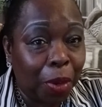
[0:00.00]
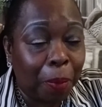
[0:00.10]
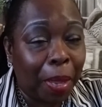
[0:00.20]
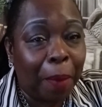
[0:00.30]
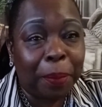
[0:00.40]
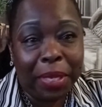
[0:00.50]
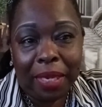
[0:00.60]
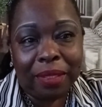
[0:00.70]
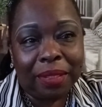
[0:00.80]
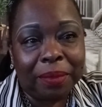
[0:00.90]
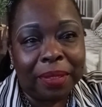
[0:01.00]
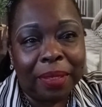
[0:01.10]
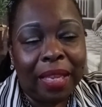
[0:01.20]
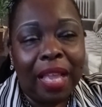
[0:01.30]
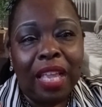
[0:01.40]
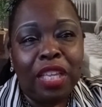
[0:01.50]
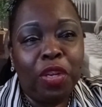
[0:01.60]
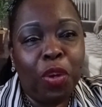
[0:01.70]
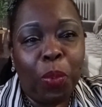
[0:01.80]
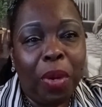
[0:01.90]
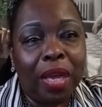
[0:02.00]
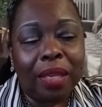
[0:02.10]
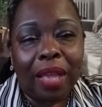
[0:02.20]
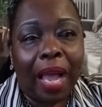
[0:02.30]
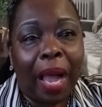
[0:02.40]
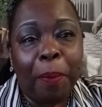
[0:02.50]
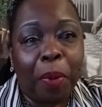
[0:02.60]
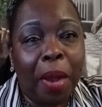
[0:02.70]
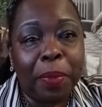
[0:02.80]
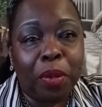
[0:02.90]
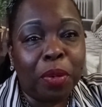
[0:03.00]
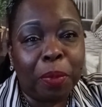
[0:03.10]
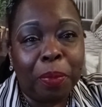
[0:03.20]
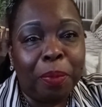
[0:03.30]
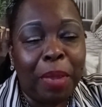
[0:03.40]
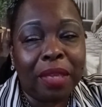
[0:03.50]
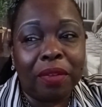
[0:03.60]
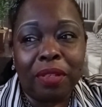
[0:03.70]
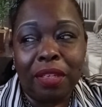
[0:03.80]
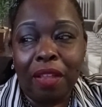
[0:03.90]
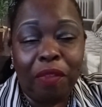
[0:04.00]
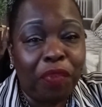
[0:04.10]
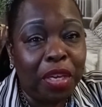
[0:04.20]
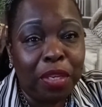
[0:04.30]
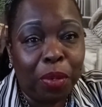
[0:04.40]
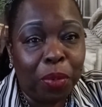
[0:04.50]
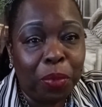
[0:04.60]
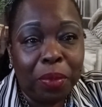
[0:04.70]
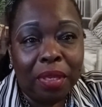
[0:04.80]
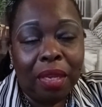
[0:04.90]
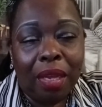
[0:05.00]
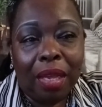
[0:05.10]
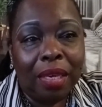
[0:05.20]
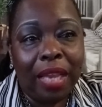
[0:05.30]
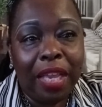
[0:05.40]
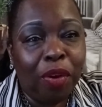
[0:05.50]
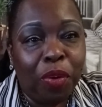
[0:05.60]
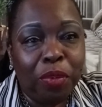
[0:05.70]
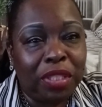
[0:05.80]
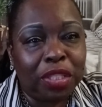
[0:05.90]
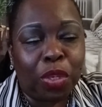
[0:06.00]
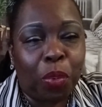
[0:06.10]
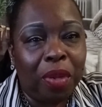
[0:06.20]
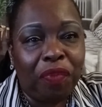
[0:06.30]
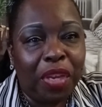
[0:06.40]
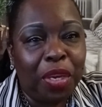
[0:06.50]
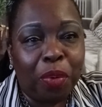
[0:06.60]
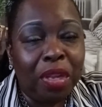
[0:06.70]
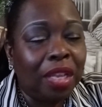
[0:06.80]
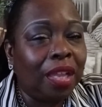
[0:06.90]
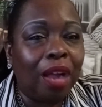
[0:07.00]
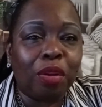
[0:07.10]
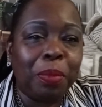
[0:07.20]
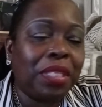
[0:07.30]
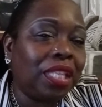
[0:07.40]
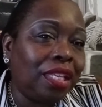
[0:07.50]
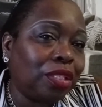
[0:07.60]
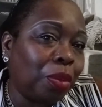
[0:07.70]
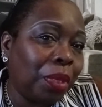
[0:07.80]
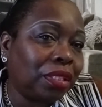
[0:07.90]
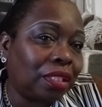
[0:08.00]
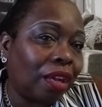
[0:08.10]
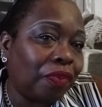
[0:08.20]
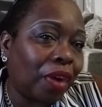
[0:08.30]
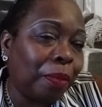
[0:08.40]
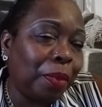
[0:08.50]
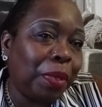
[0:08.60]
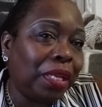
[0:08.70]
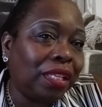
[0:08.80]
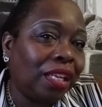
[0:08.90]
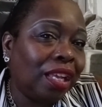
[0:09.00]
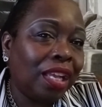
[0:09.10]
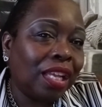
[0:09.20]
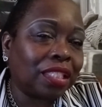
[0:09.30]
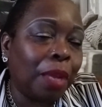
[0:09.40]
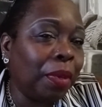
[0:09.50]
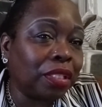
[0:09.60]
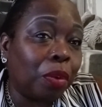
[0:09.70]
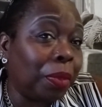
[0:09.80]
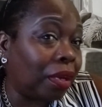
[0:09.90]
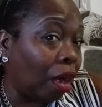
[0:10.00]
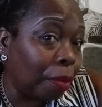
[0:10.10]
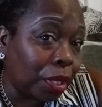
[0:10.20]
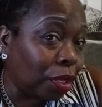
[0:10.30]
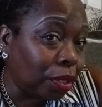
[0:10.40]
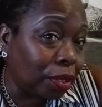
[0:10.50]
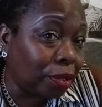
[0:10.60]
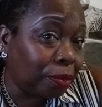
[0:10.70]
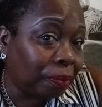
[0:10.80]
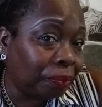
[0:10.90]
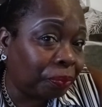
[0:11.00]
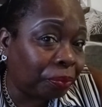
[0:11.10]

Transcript: talk about but you know what i'm probably gonna make another video later on just a quick video y'all gonna be seeing so much stuff i'm gonna be some of it's gonna be comical